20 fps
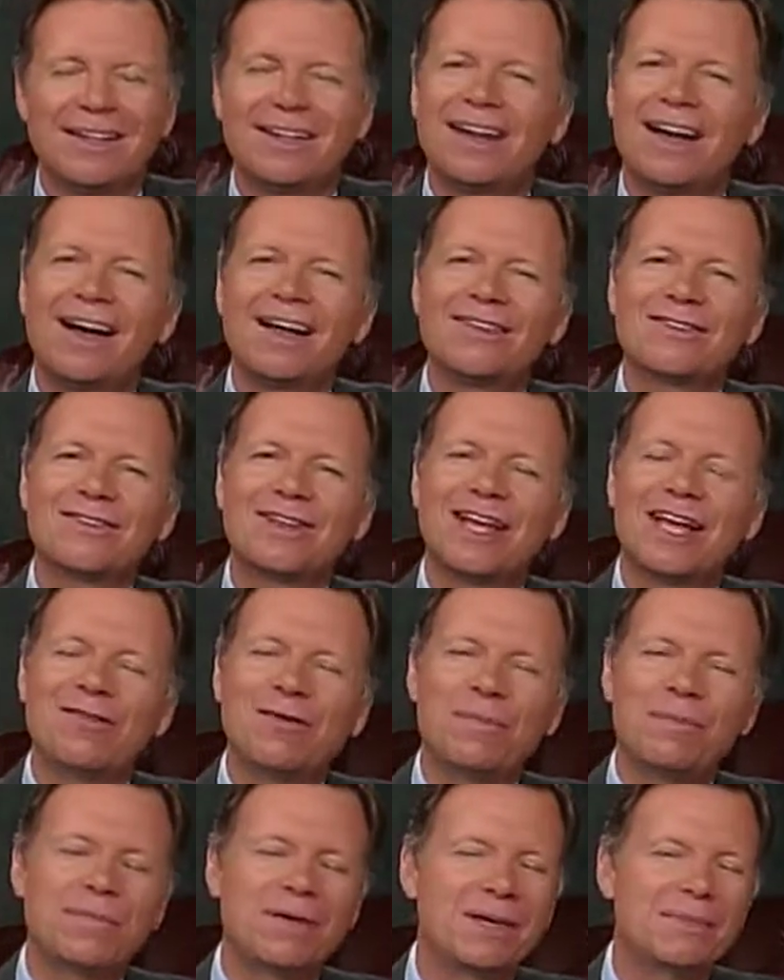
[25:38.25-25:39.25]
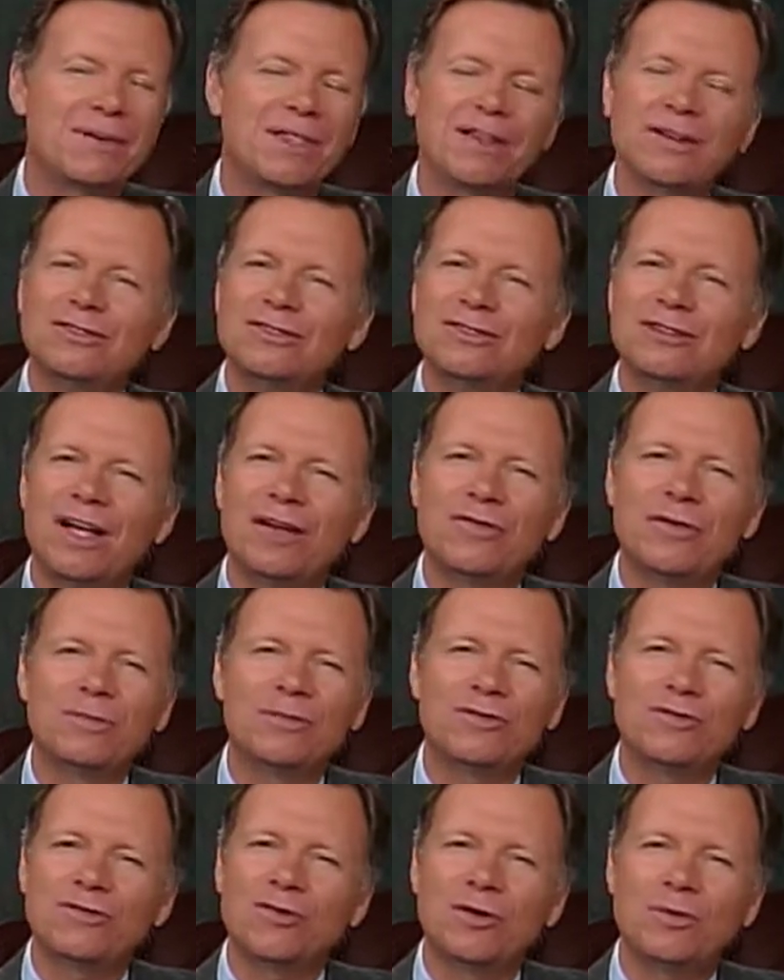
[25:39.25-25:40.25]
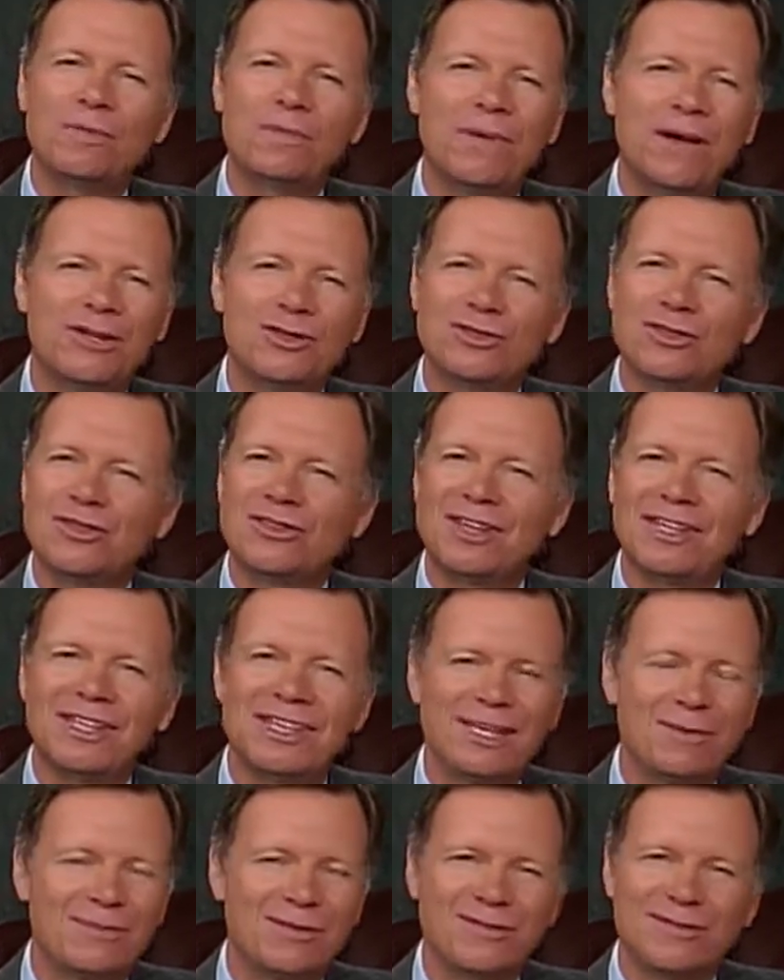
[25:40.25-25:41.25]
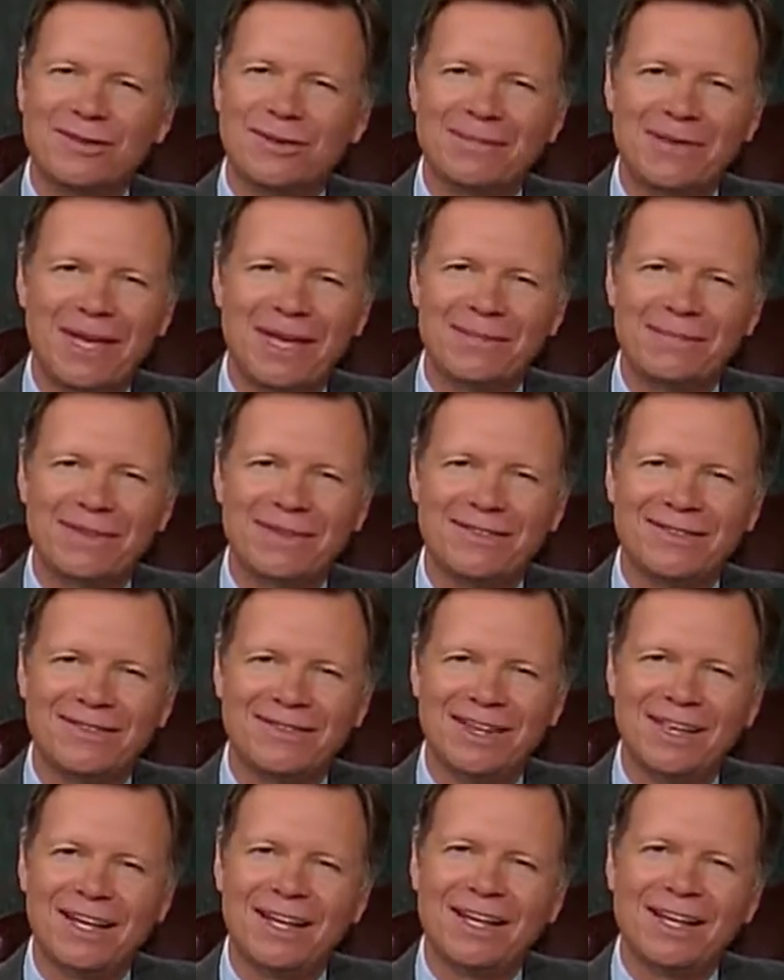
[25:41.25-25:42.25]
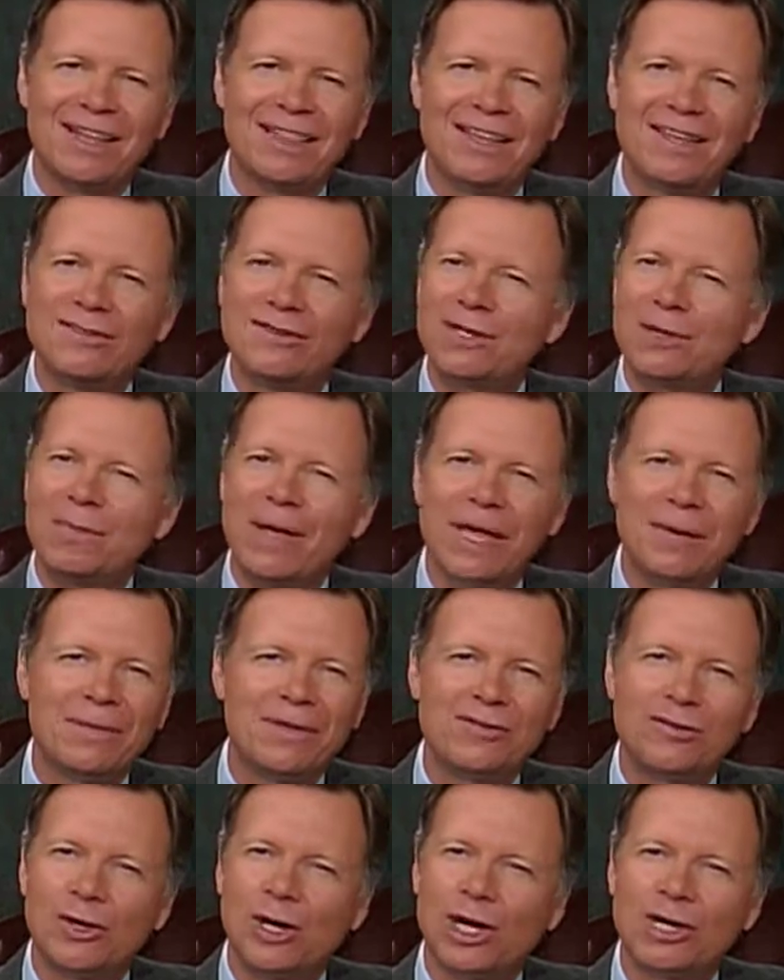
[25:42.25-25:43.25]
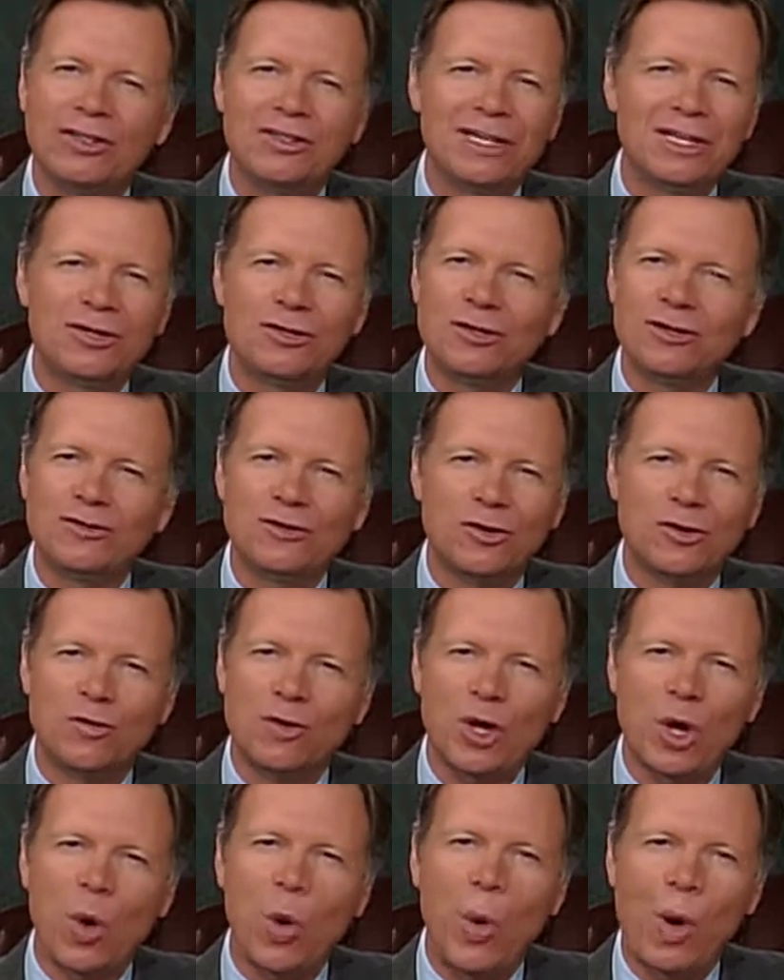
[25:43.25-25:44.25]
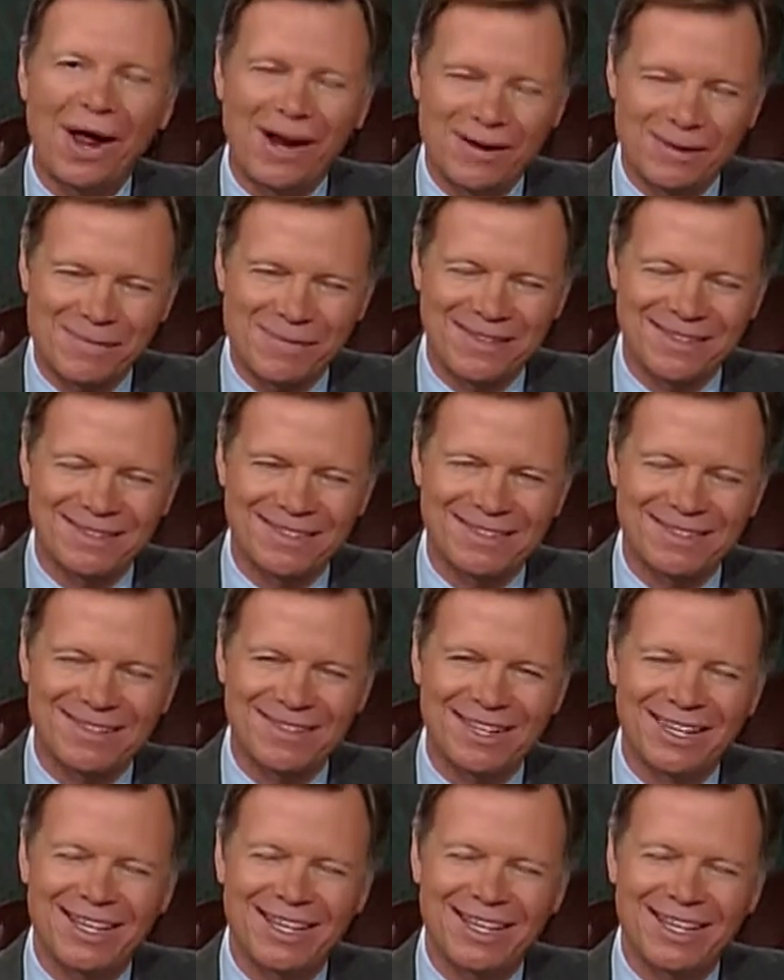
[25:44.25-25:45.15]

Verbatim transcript: God is going to have a people that love Him so much that they keep His commandments. These commandments are not legalistic requirements.